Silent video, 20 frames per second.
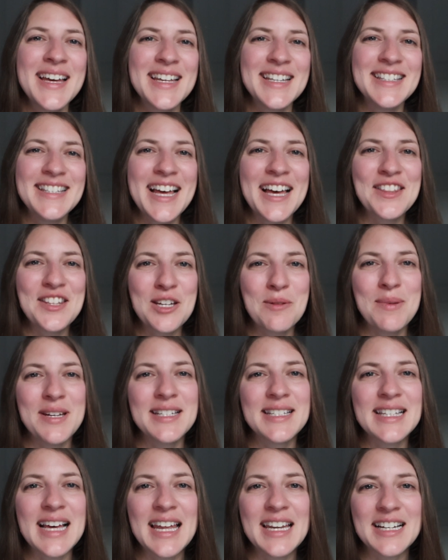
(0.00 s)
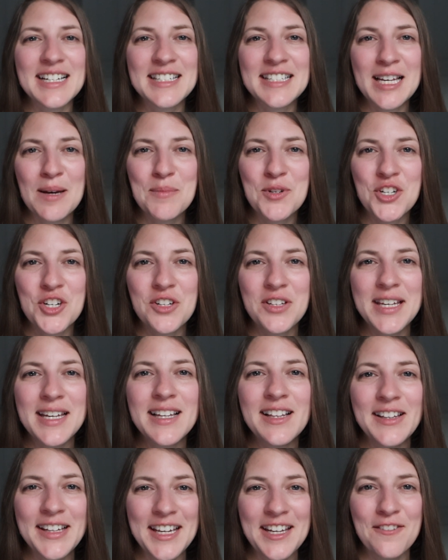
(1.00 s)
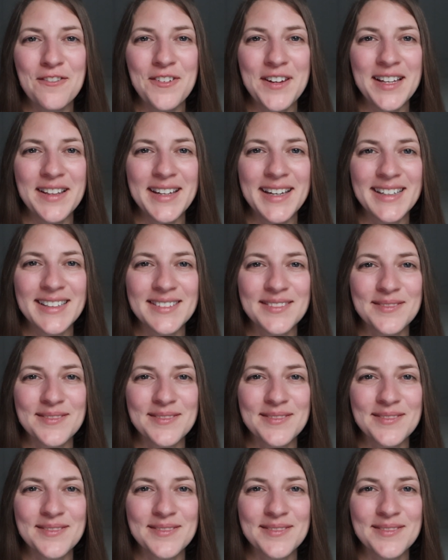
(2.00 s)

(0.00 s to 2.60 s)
Nothing beats that exceptionally clean feeling.